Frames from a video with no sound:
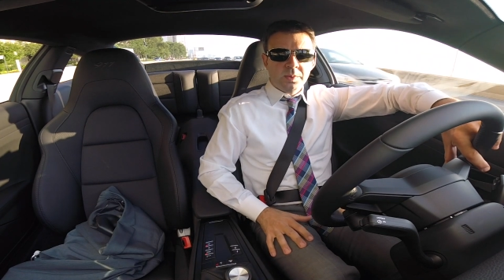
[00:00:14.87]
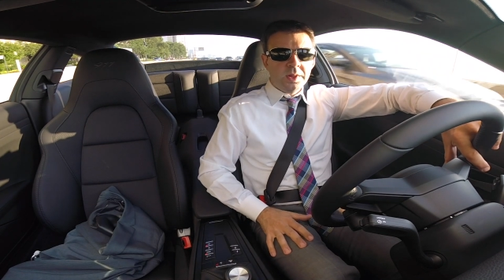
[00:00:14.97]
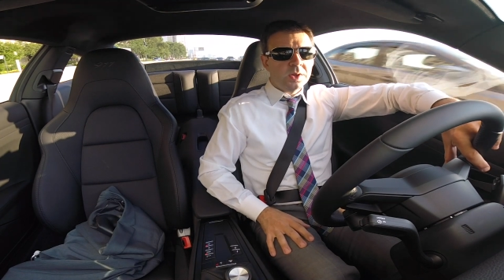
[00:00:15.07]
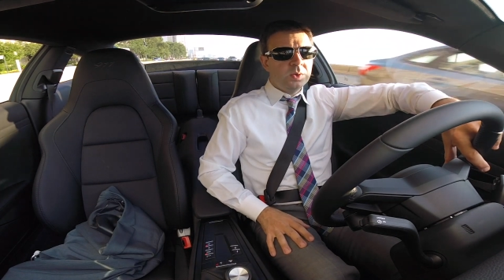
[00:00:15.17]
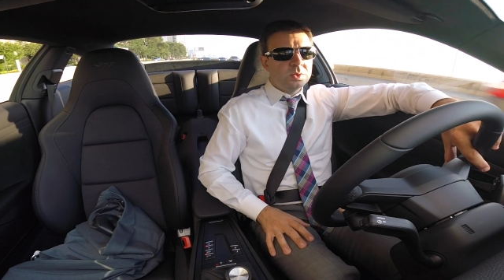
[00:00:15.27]

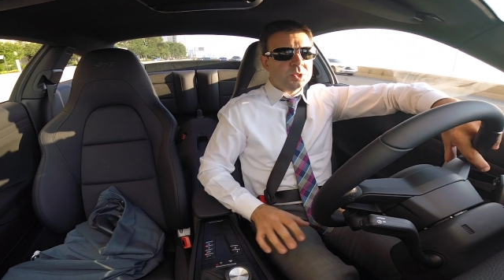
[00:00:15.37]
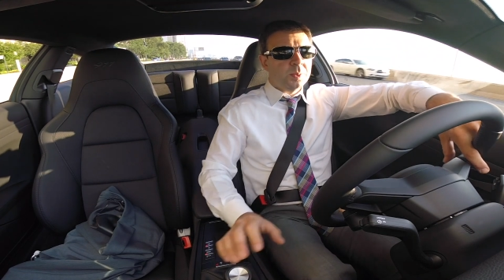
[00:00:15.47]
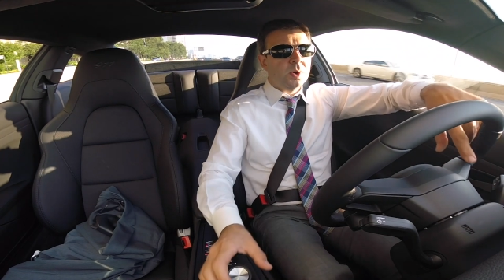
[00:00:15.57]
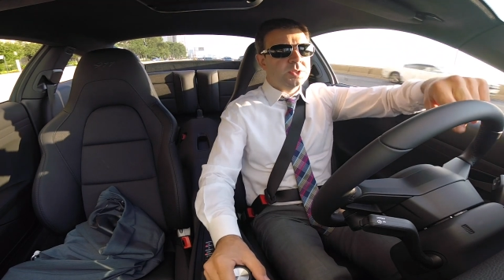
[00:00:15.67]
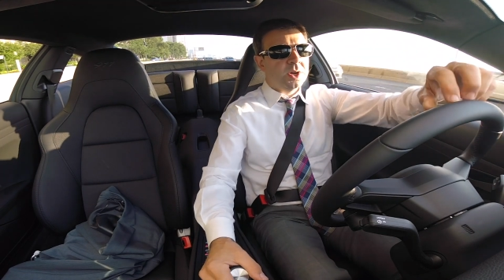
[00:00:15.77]
really cool
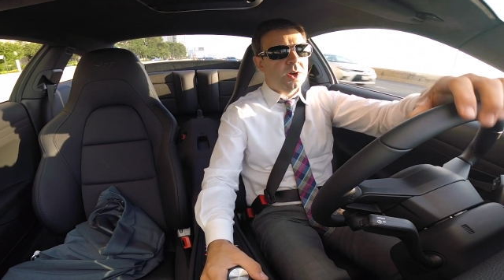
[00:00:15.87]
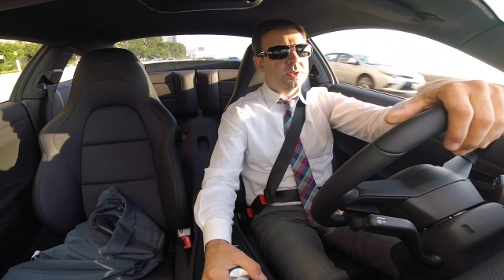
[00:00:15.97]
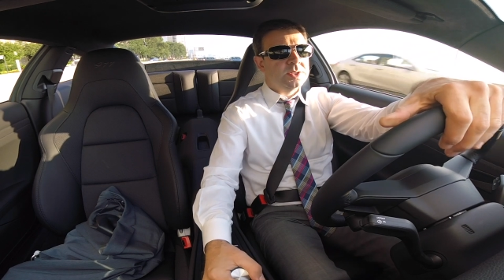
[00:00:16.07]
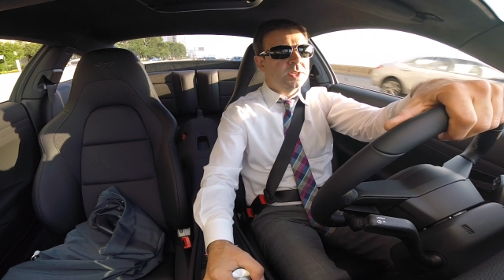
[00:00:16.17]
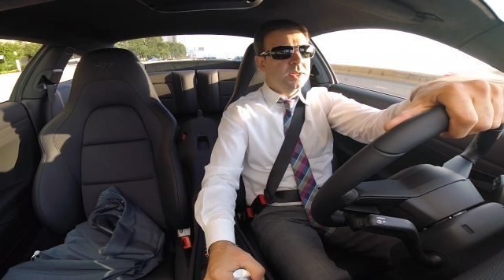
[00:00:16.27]
sports
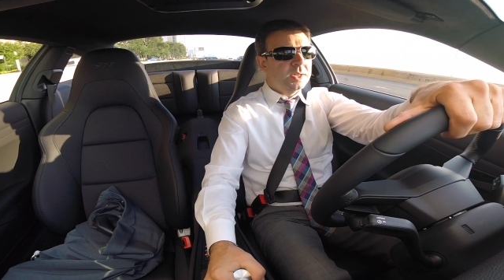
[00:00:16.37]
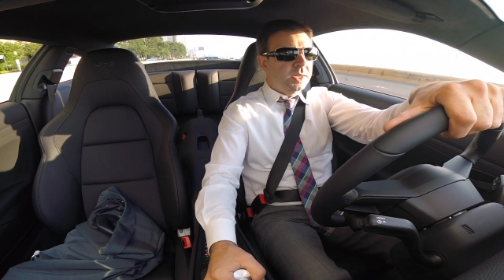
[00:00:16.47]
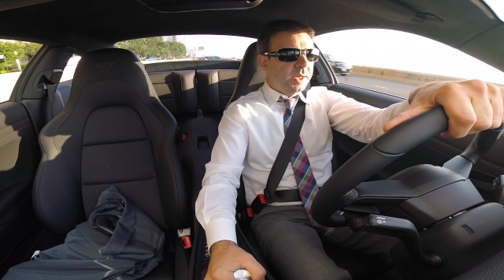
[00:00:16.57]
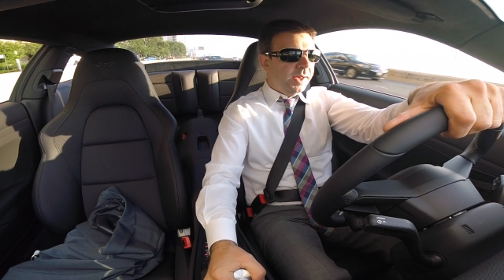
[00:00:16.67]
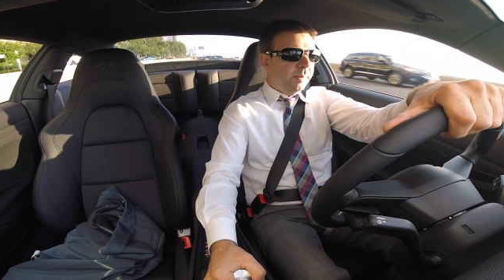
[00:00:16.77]
cars
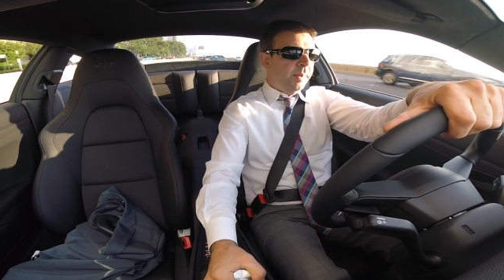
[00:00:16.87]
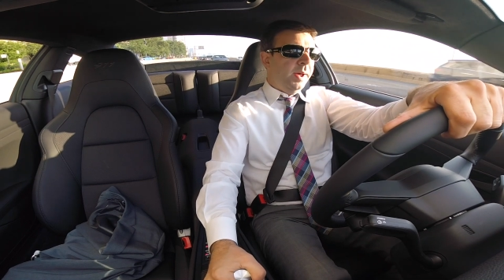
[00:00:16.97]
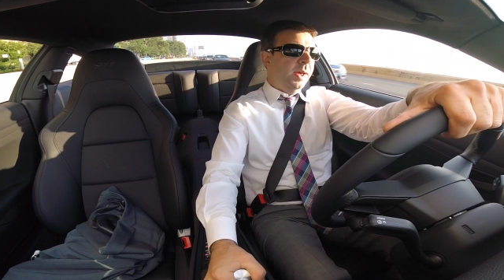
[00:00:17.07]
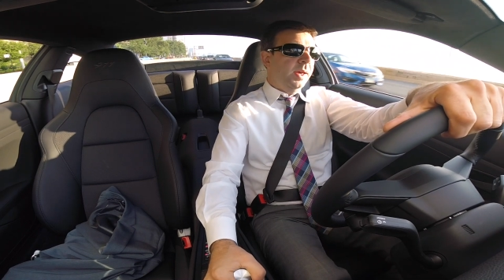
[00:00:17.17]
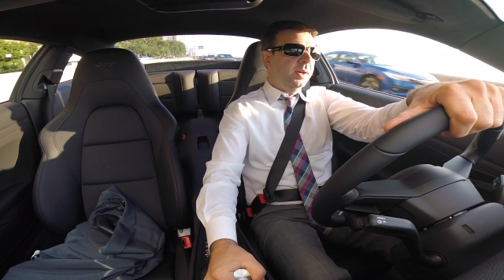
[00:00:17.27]
and
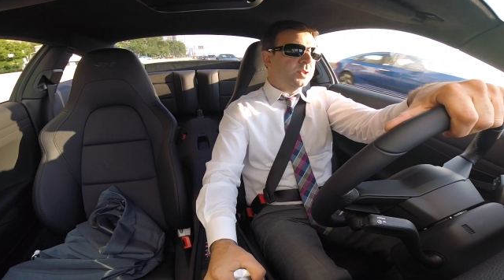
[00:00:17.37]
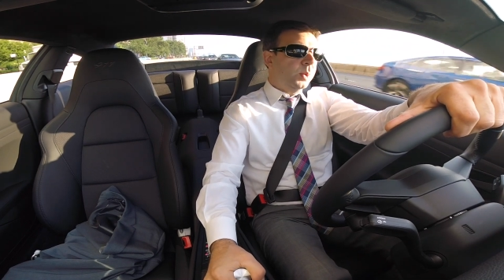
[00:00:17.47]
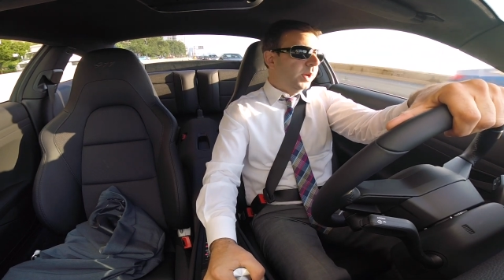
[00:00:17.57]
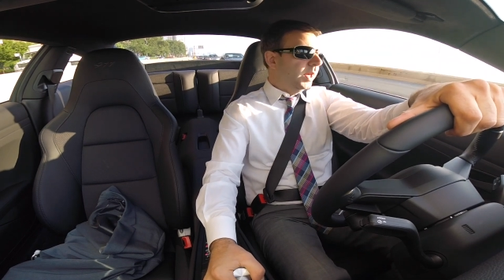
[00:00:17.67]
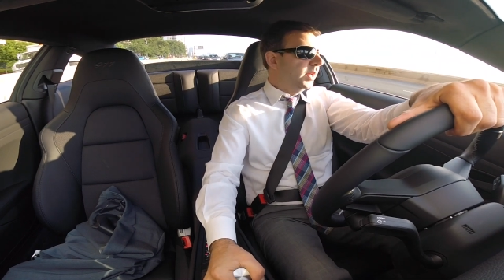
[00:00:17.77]
my
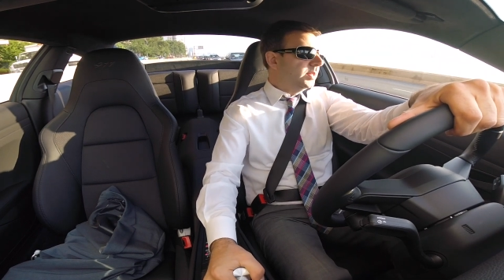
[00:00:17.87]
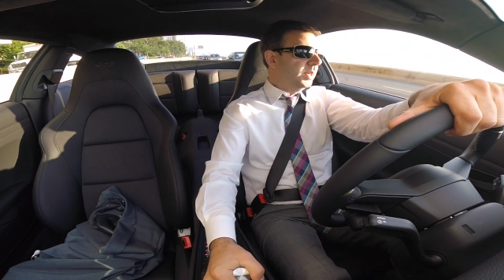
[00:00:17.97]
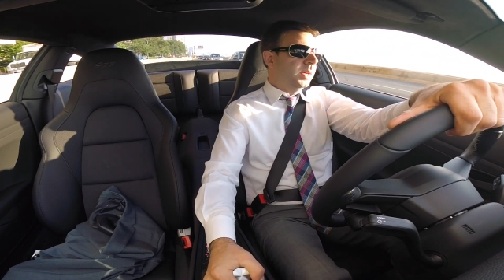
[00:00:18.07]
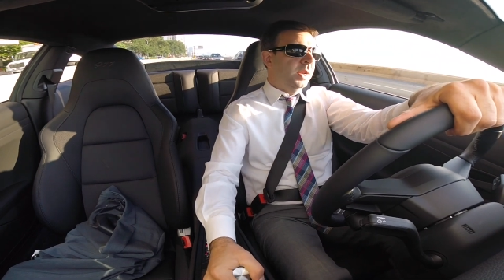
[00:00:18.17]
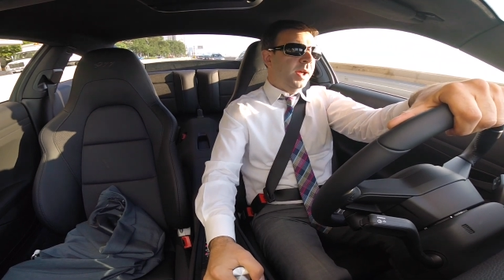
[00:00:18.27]

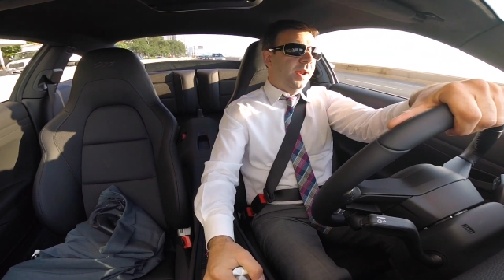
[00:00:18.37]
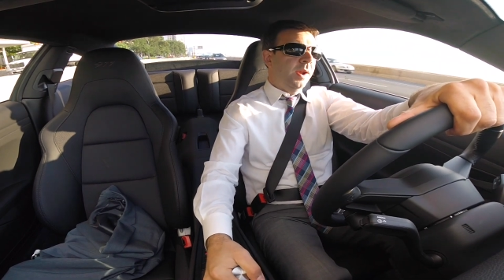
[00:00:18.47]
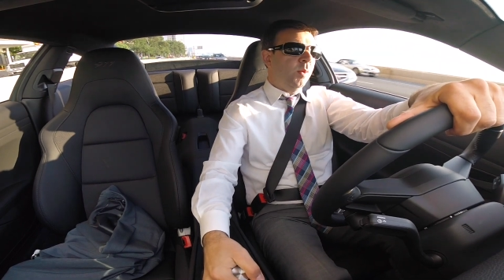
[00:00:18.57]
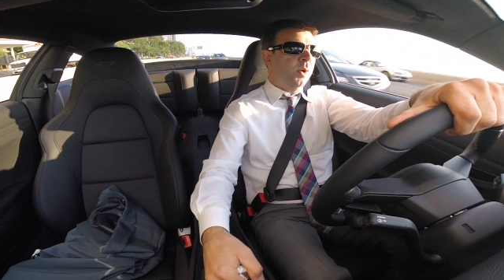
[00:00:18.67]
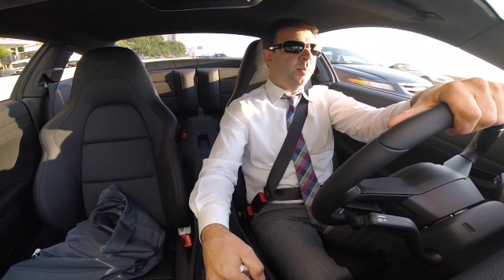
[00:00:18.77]
2018
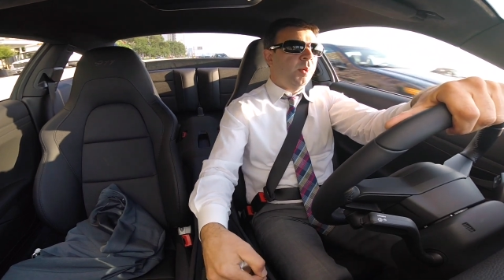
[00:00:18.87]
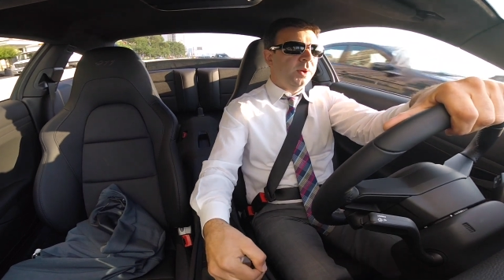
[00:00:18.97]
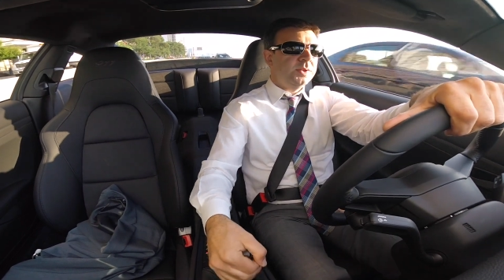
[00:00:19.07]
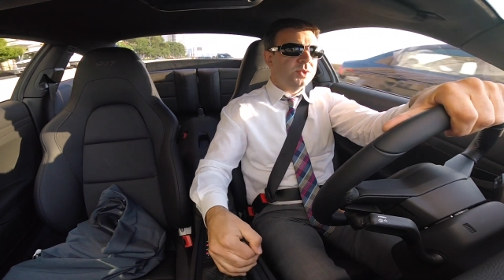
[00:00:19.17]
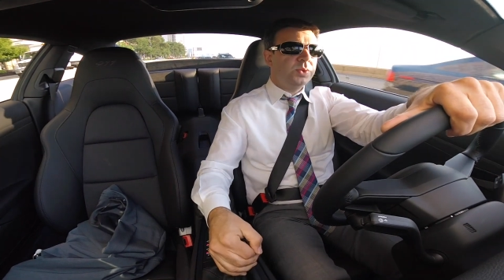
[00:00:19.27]

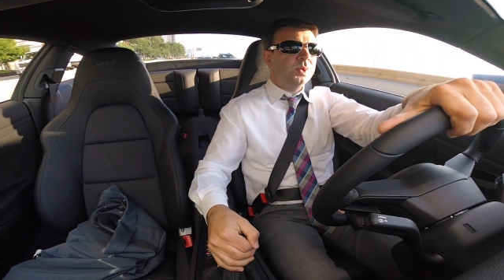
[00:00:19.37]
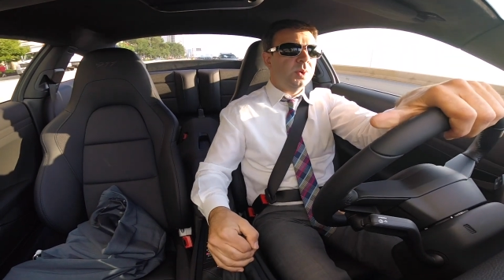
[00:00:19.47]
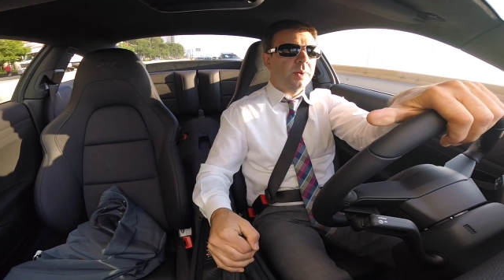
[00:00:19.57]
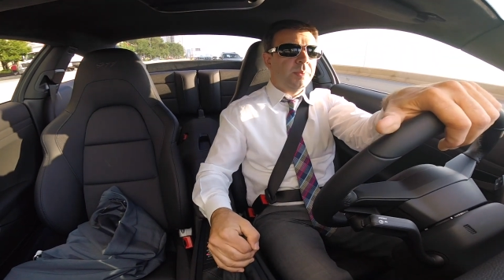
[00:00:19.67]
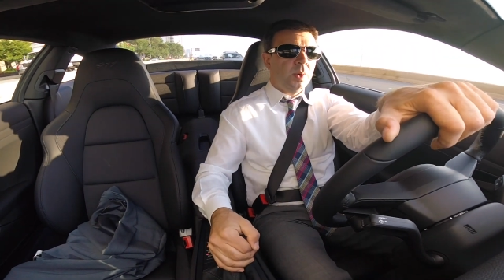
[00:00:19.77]

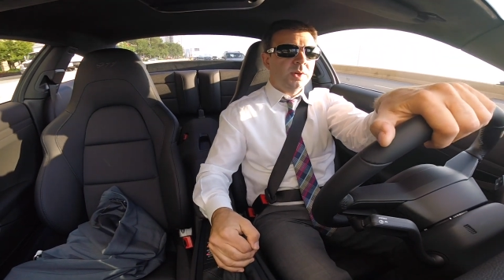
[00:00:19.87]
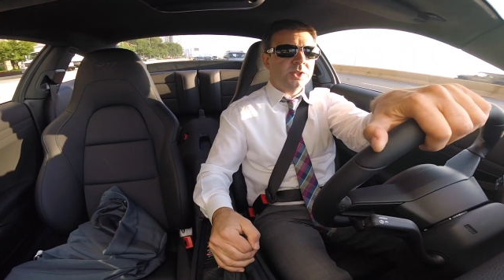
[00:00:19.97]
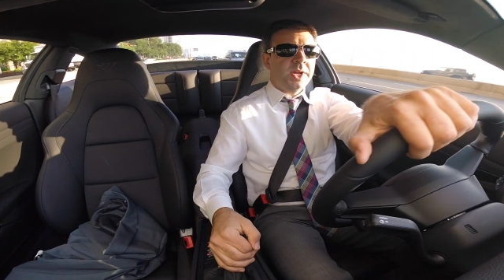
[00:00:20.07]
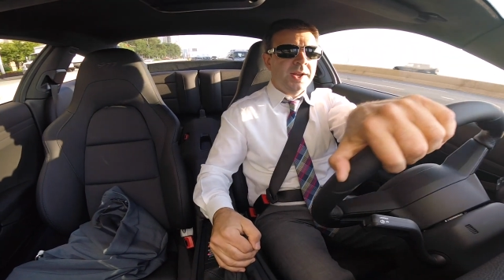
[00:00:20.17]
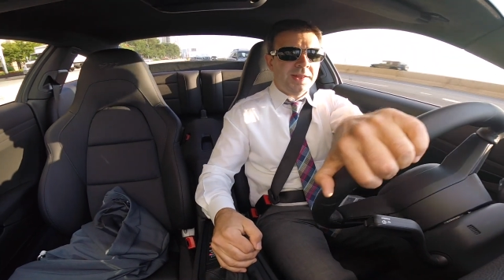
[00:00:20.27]
991.2
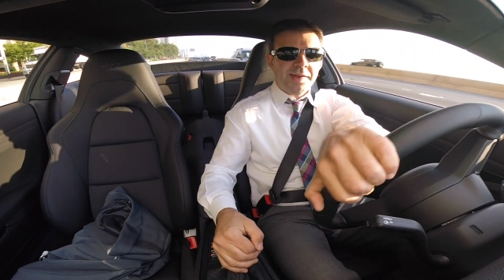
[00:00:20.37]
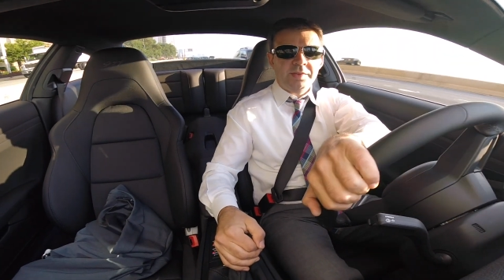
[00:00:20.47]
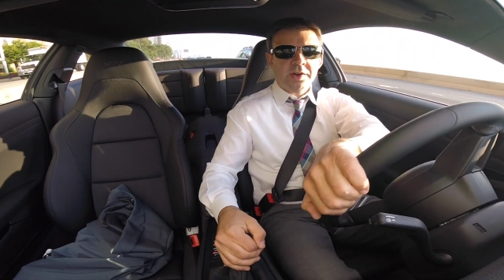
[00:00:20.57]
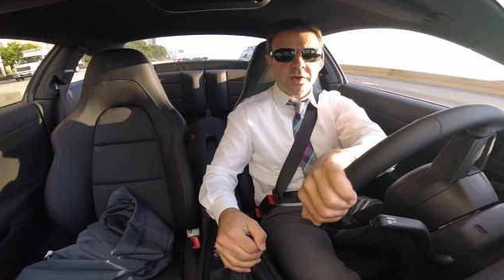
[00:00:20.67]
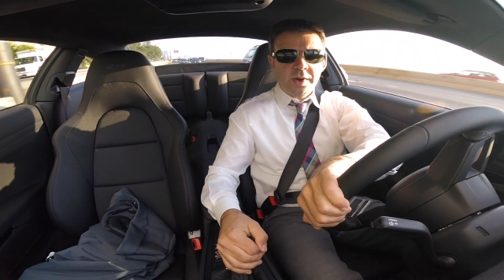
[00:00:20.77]
Porsche
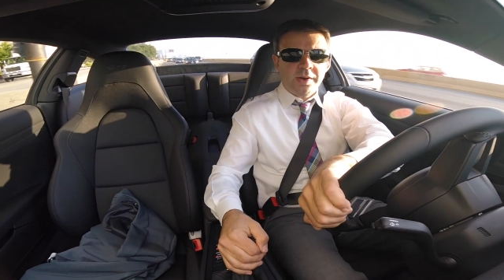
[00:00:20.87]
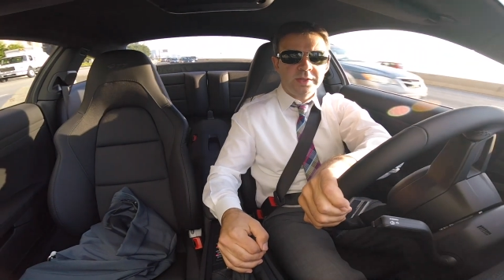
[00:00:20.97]
911 Carrera